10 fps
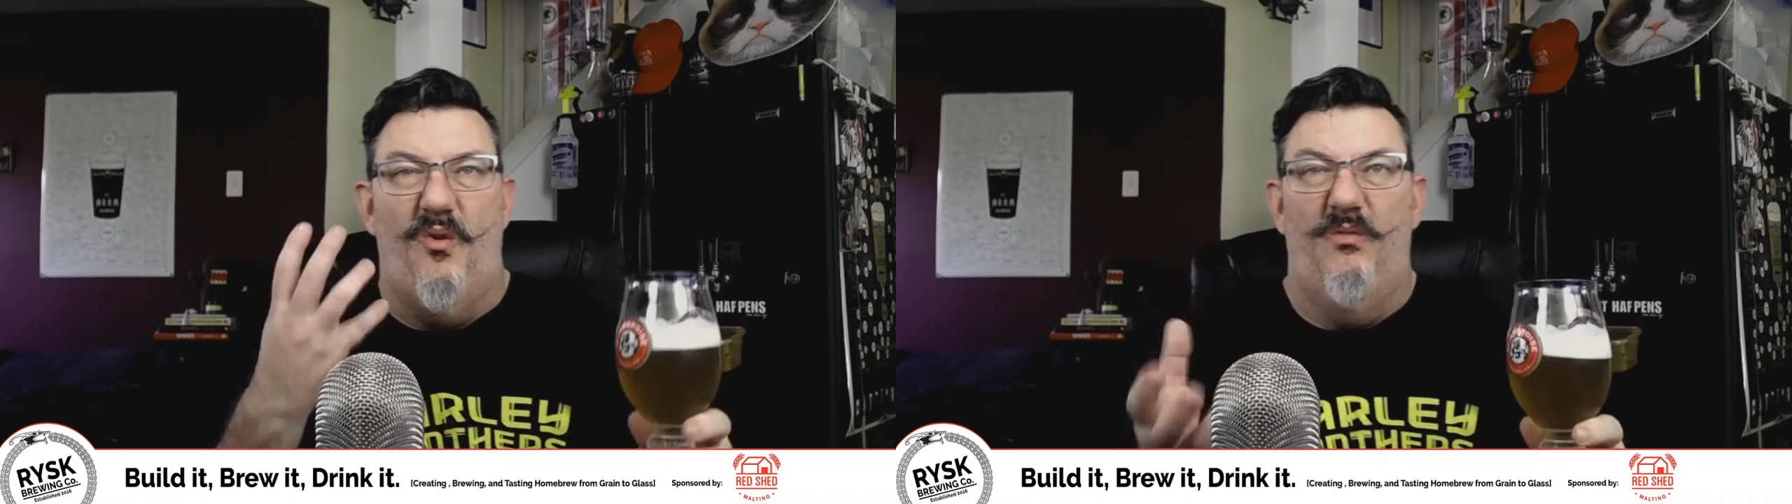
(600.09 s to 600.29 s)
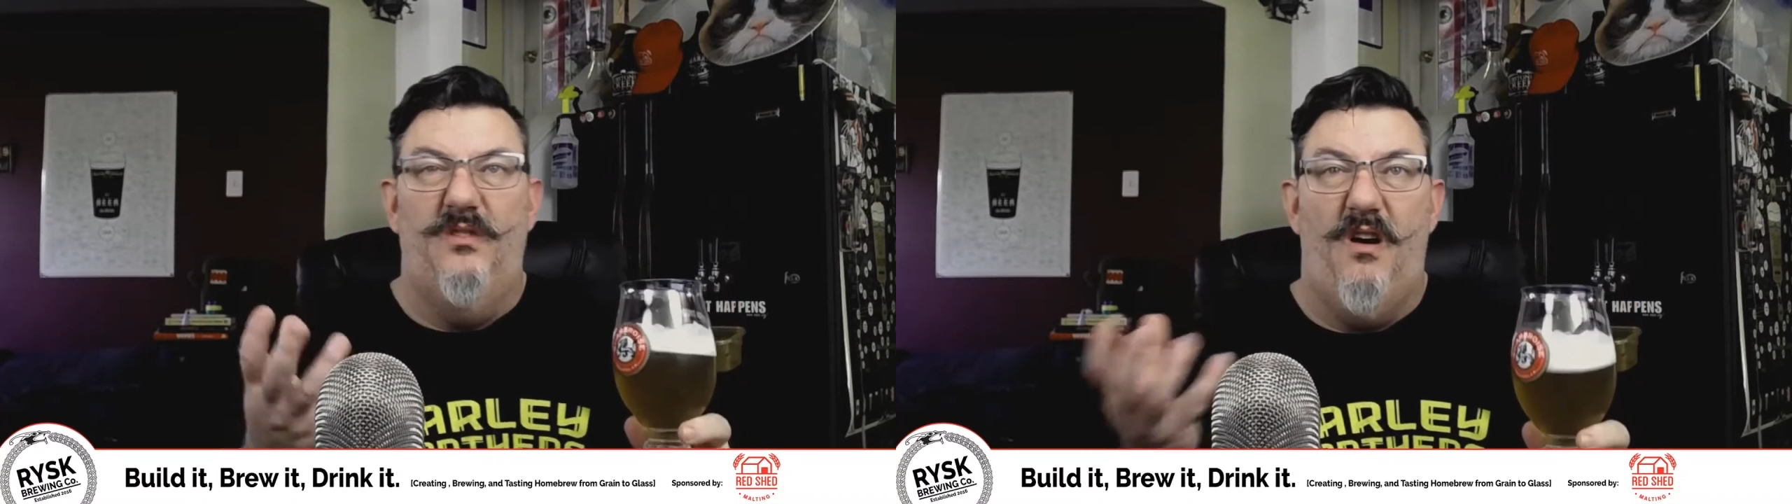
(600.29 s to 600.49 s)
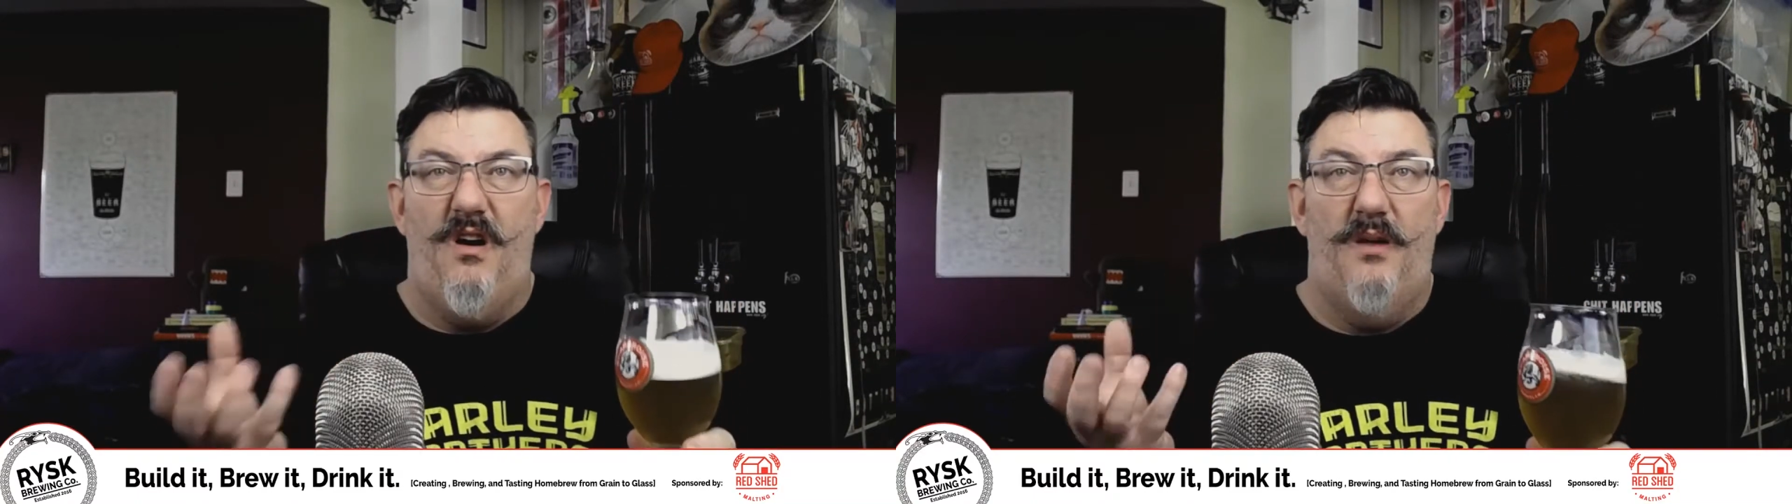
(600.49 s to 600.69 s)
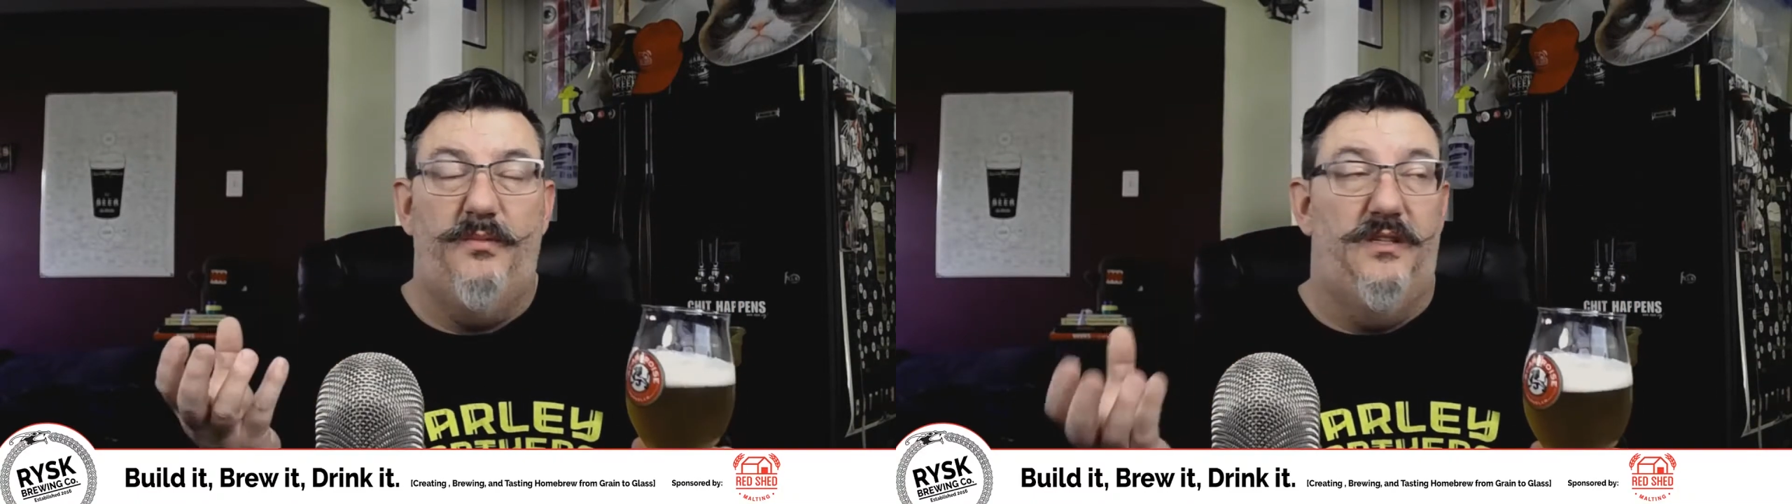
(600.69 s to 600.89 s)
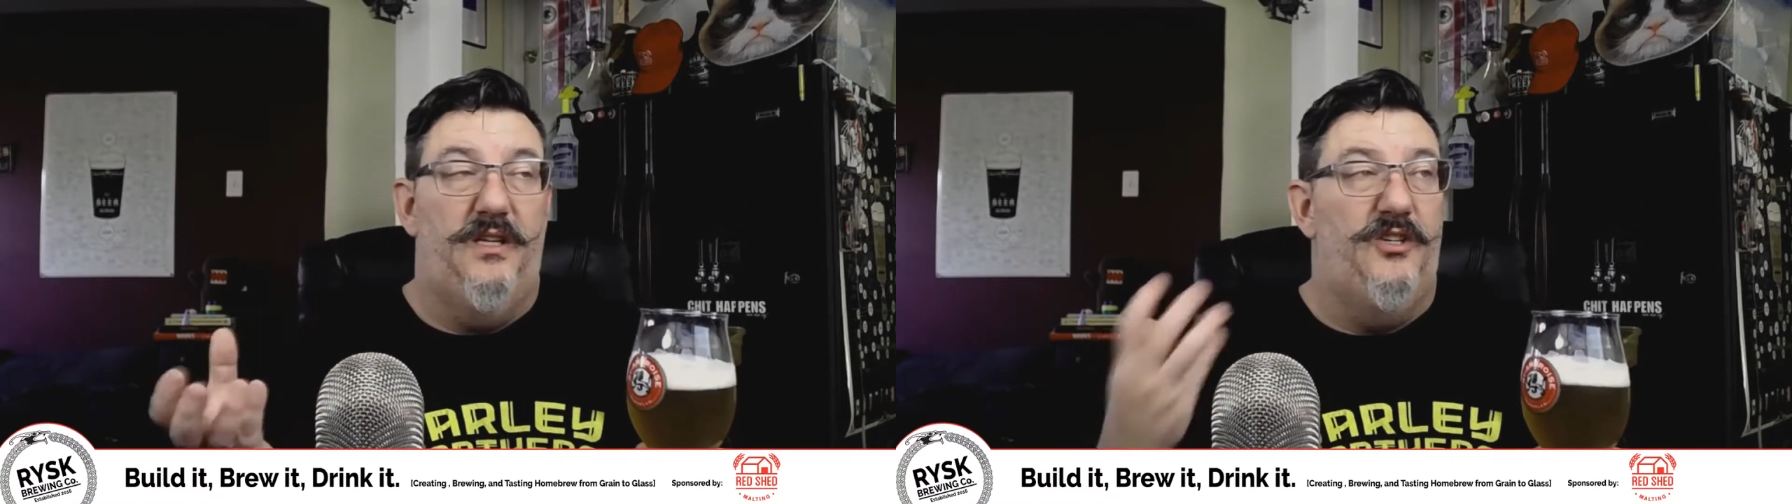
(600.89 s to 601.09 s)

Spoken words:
old hops that